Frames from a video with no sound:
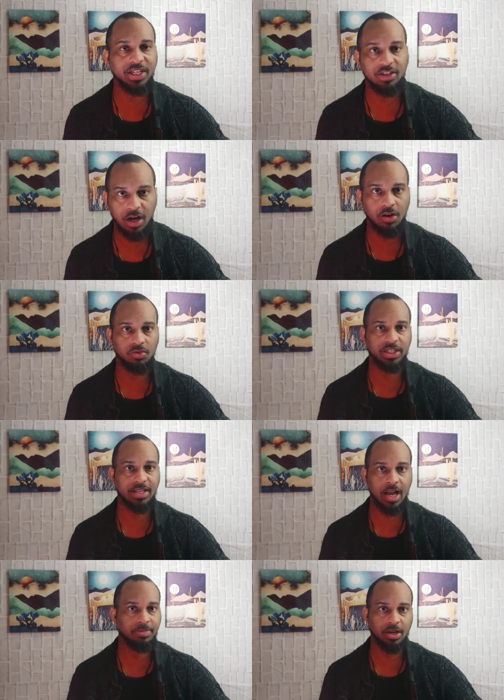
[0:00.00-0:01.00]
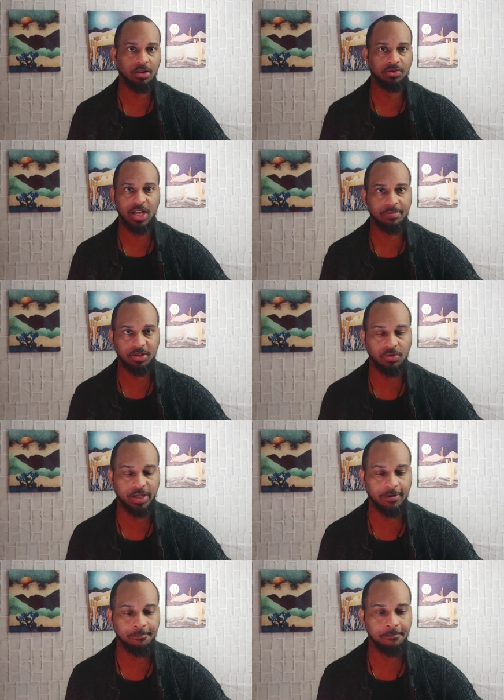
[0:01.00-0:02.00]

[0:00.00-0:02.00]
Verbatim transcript: Let's go. It's time to go. It's time to do it.